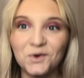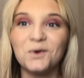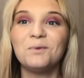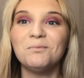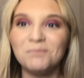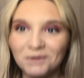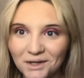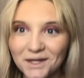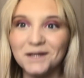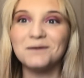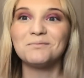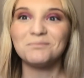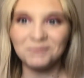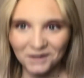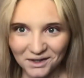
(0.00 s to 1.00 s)

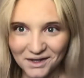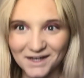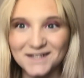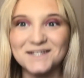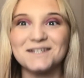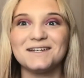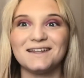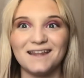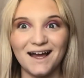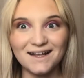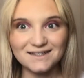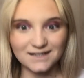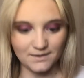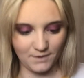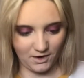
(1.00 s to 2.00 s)
Blend Blush.
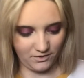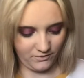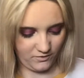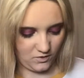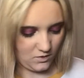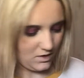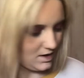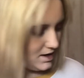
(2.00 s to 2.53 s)
That's a mouthful.